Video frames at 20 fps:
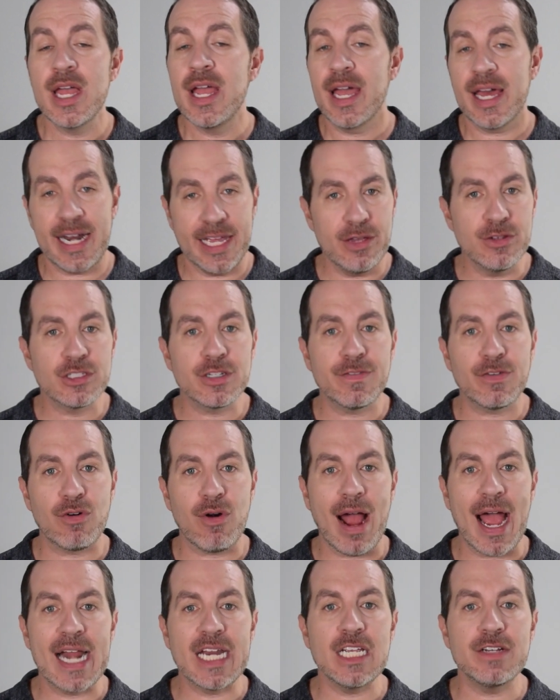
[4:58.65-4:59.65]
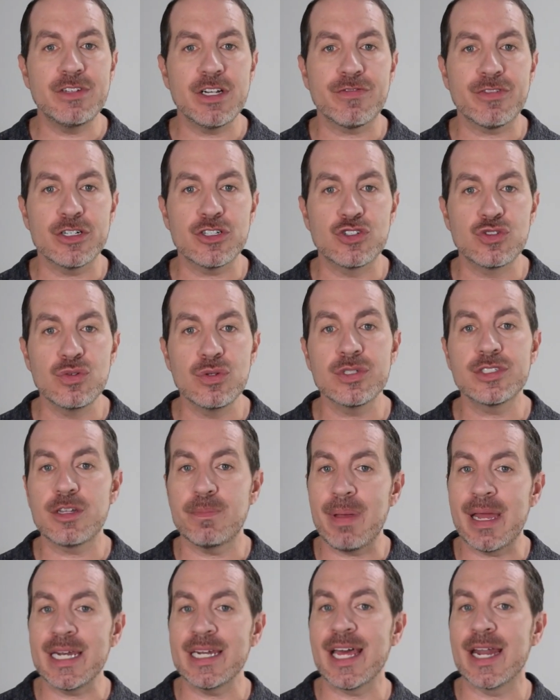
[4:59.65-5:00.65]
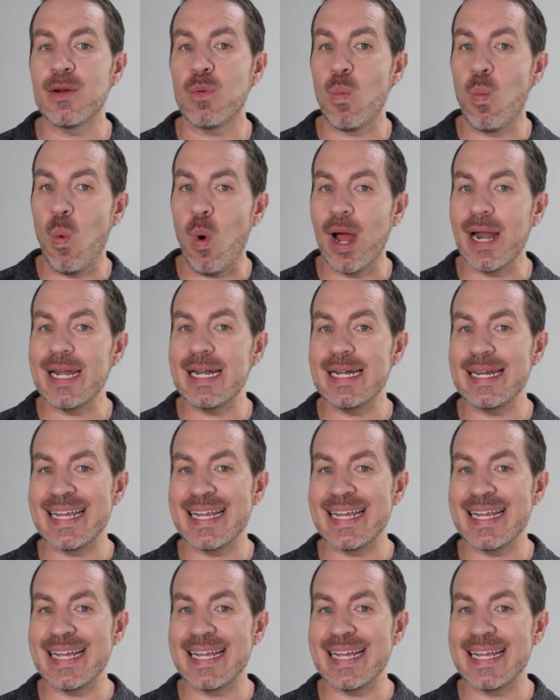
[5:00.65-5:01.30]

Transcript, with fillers: And I use a variety of different tools depending on what